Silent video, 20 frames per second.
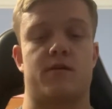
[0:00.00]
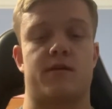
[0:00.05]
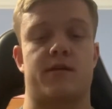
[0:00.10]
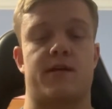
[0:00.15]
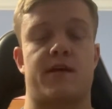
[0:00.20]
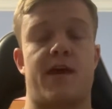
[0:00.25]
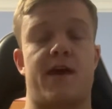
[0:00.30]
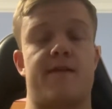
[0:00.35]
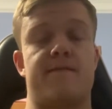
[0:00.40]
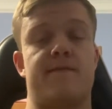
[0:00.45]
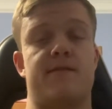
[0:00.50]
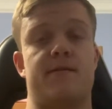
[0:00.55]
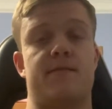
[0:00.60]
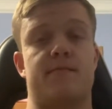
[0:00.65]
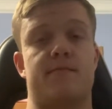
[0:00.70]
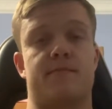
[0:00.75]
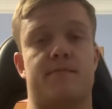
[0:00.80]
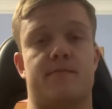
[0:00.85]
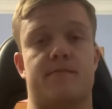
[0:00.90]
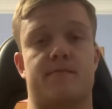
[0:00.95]

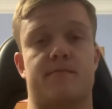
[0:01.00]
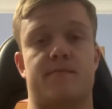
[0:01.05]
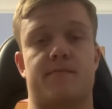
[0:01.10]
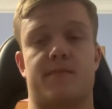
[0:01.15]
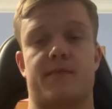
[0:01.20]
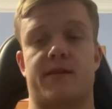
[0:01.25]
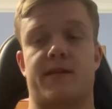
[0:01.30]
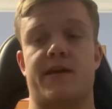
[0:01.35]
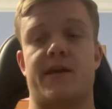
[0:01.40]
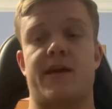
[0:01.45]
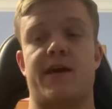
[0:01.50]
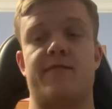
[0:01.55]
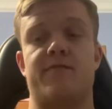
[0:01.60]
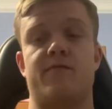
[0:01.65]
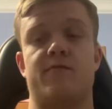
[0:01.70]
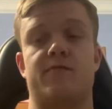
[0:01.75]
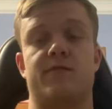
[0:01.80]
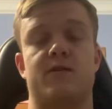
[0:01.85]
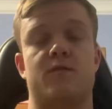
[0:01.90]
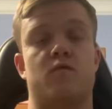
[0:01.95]
Kevin.
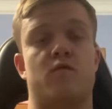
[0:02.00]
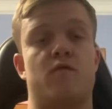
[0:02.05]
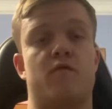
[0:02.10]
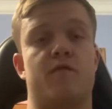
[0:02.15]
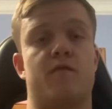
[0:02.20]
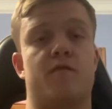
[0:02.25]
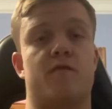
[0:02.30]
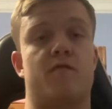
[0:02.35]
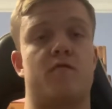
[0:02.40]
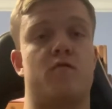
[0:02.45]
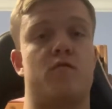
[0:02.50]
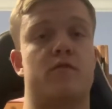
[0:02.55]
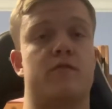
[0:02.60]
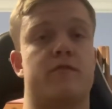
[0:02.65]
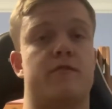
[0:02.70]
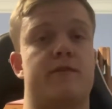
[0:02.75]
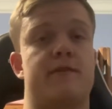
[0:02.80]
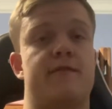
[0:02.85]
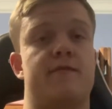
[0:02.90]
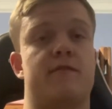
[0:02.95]
Kevin was 4 for 4,
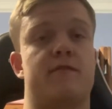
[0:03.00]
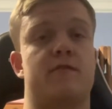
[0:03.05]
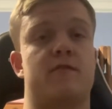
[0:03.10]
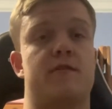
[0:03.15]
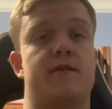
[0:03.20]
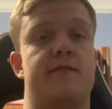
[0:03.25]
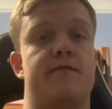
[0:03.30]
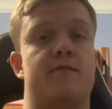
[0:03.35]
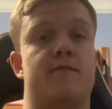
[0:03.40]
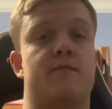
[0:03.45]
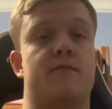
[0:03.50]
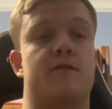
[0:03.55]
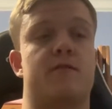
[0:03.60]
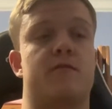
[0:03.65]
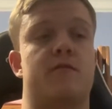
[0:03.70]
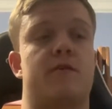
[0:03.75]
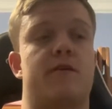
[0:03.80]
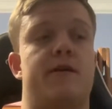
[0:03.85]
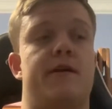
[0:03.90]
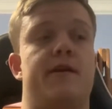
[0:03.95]
3 for 3 from
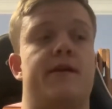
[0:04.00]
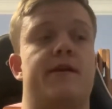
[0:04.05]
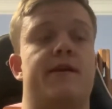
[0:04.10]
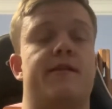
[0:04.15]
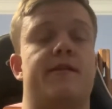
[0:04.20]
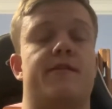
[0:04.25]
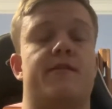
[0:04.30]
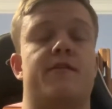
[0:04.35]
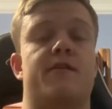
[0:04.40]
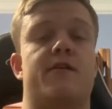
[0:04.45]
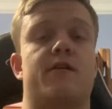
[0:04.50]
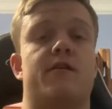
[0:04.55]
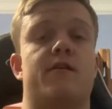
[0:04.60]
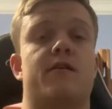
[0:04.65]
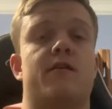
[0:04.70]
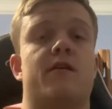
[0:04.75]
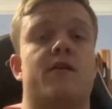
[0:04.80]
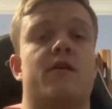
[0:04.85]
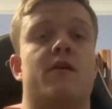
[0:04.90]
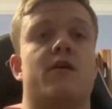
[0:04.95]
3 in the
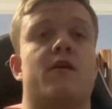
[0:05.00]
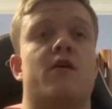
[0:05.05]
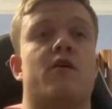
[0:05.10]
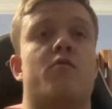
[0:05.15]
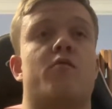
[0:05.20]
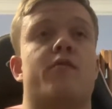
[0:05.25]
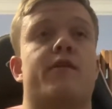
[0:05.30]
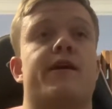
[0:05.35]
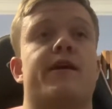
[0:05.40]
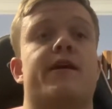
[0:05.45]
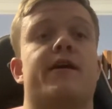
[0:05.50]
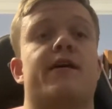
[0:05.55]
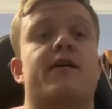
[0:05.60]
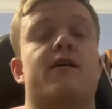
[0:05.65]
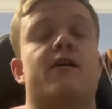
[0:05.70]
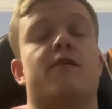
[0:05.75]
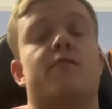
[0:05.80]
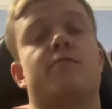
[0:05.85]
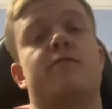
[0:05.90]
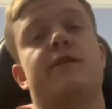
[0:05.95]
third when he got hurt.